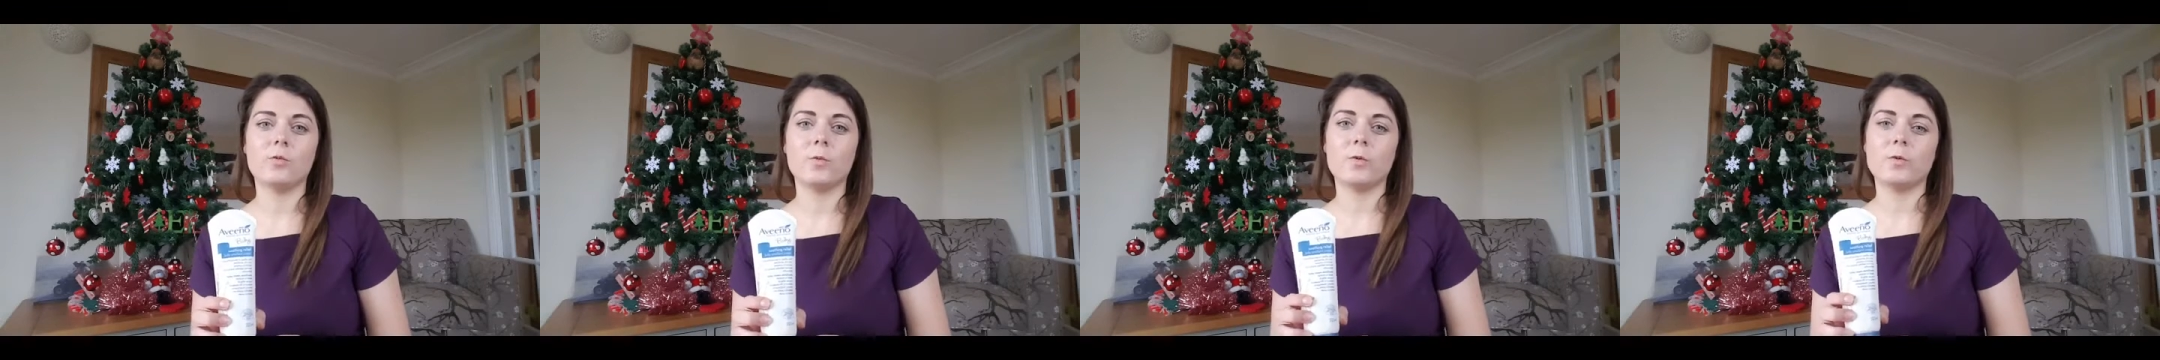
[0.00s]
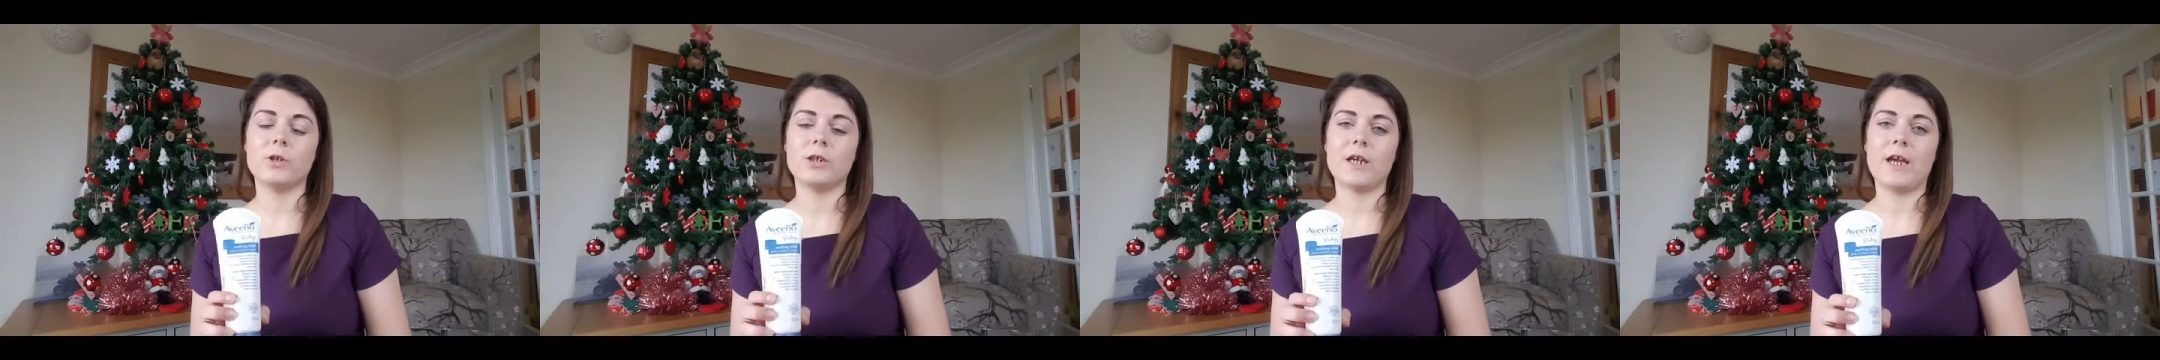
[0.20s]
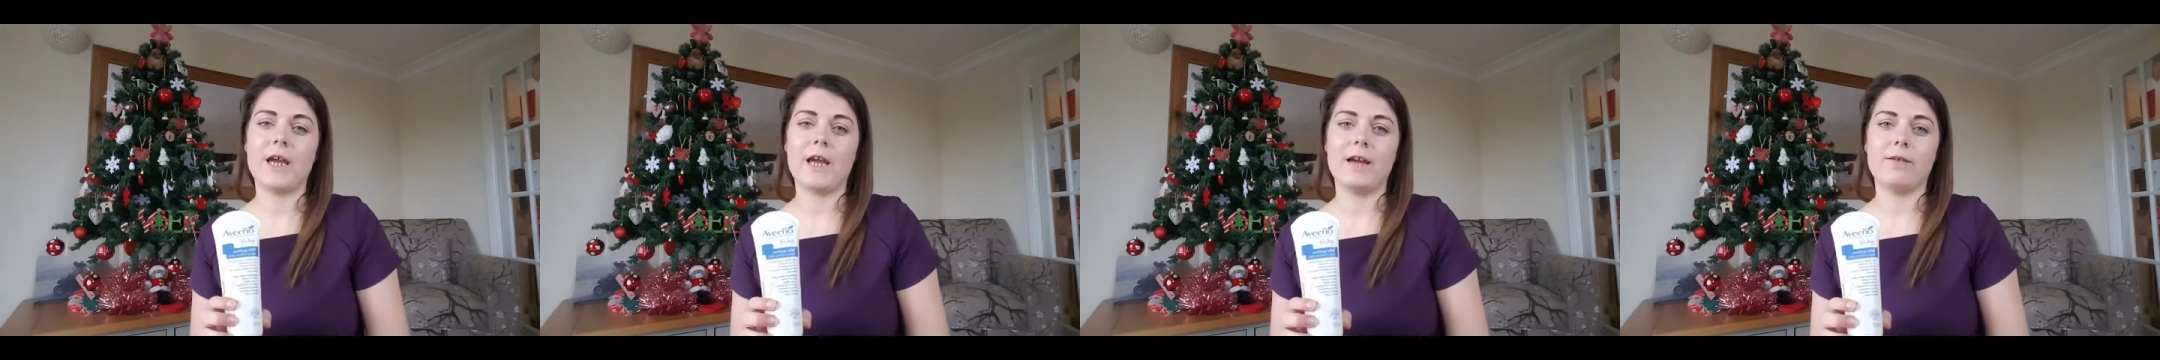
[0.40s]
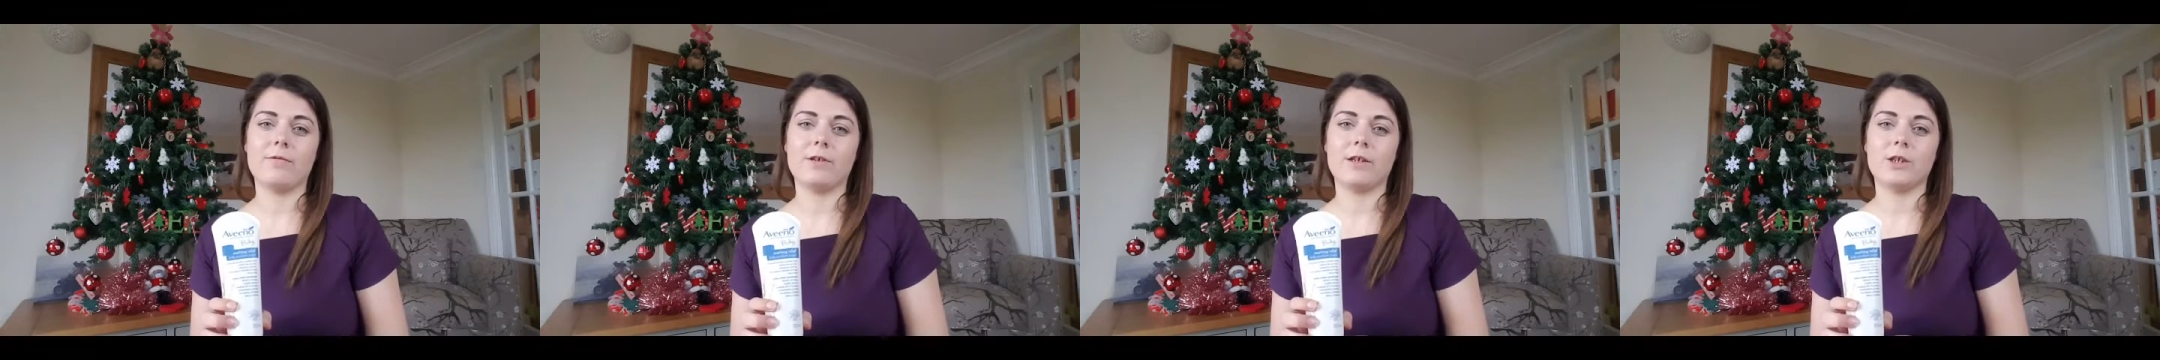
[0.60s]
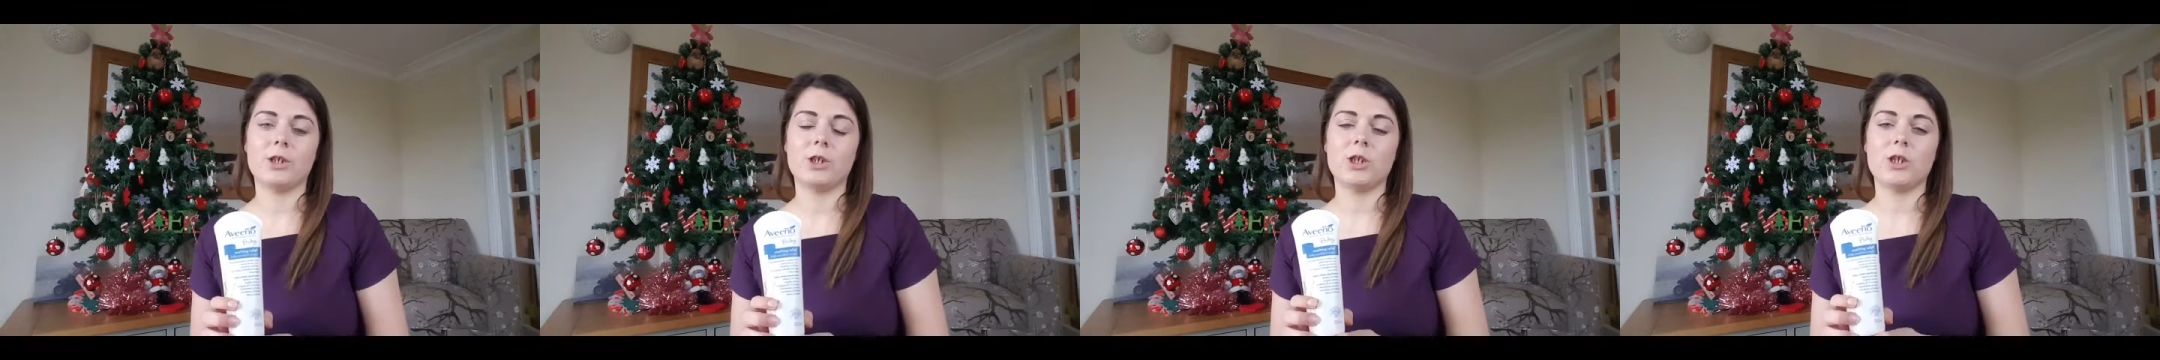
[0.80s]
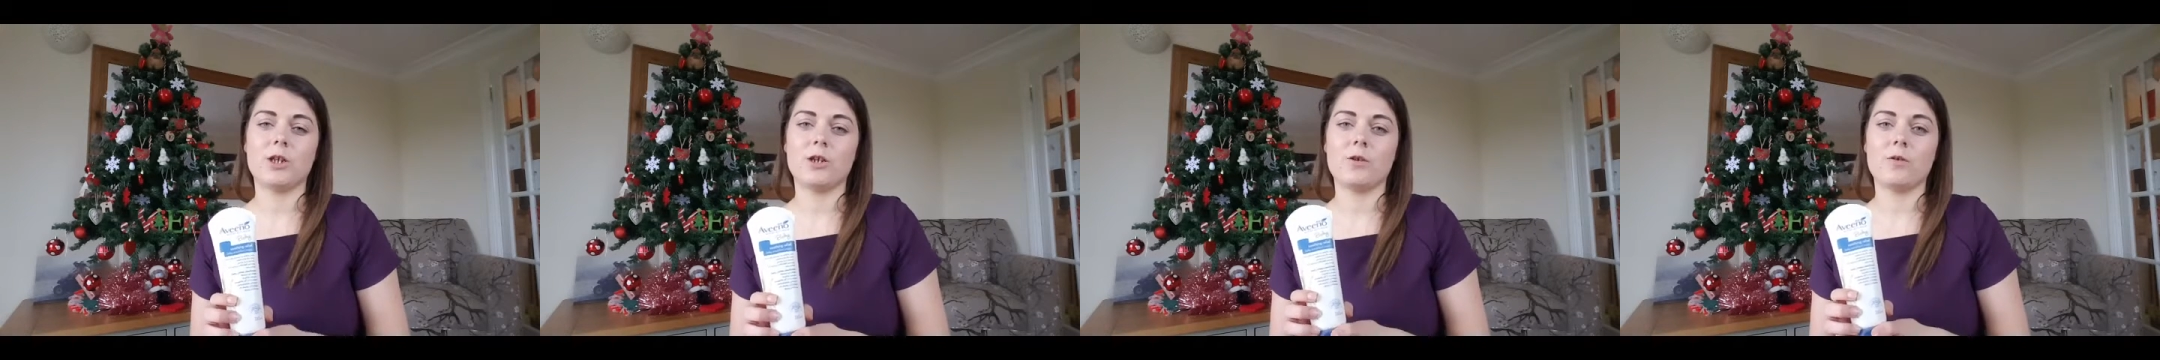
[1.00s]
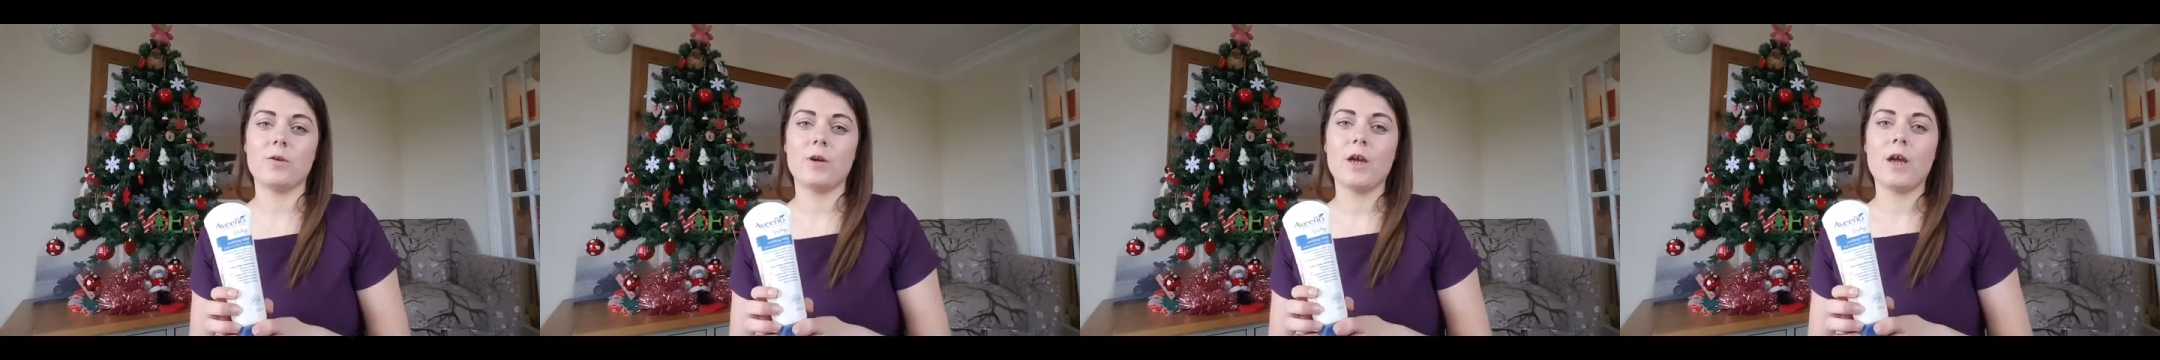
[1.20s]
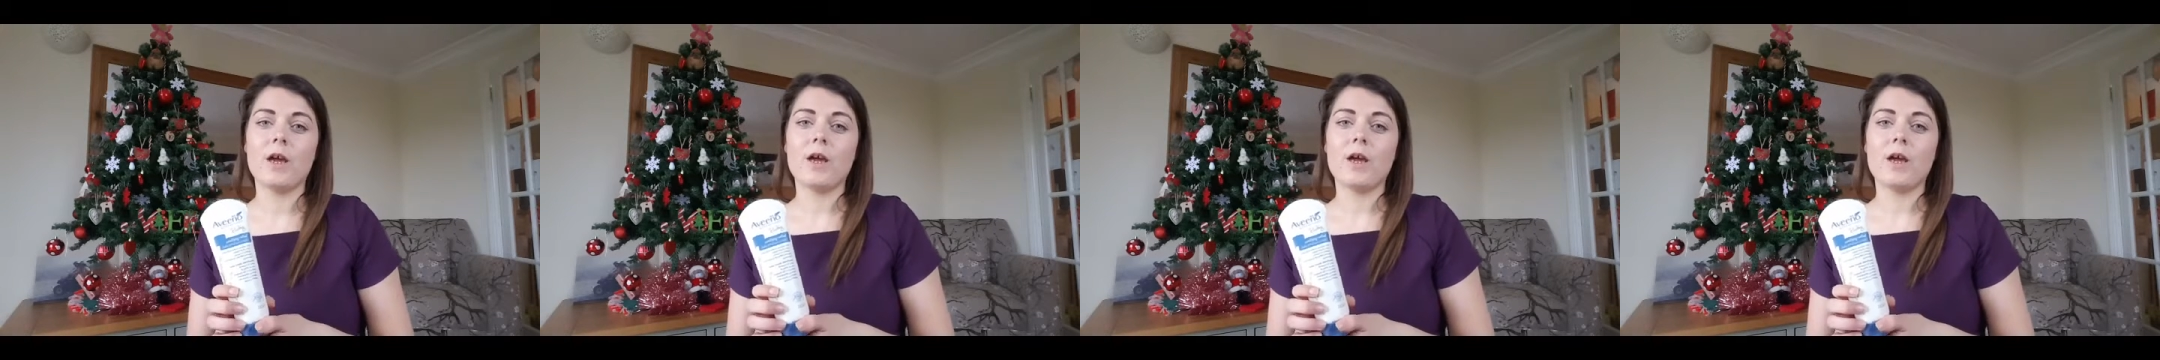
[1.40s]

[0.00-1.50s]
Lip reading: water area too.